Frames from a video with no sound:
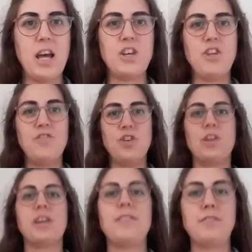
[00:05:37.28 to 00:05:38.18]
If you're
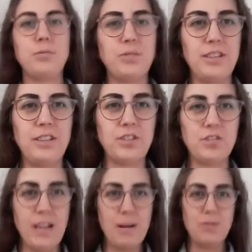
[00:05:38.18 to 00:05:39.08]
uncomfortable sitting
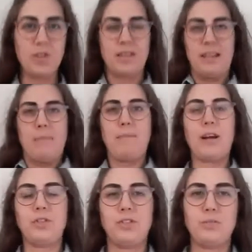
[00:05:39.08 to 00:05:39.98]
straight up, you can lean
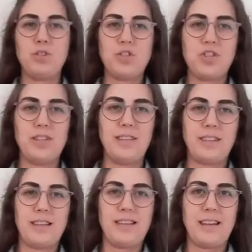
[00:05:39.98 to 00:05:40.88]
back on some cushions,
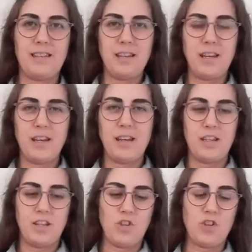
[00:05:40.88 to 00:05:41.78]
and then
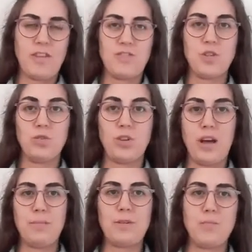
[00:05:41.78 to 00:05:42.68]
you've got gravity also
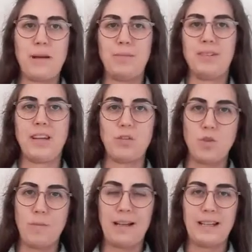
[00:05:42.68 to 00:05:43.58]
helping your baby stay on
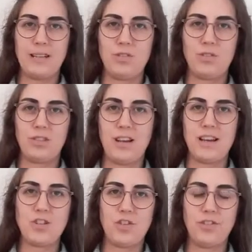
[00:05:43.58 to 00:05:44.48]
your belly and not
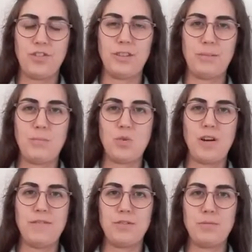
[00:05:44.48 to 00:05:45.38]
slide off. It's a bit more
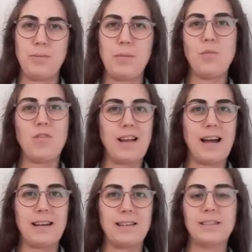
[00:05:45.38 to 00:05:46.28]
comfortable, a bit more
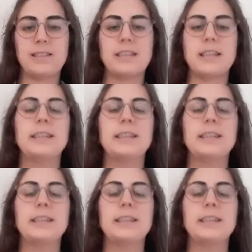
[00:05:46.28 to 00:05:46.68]
relaxed.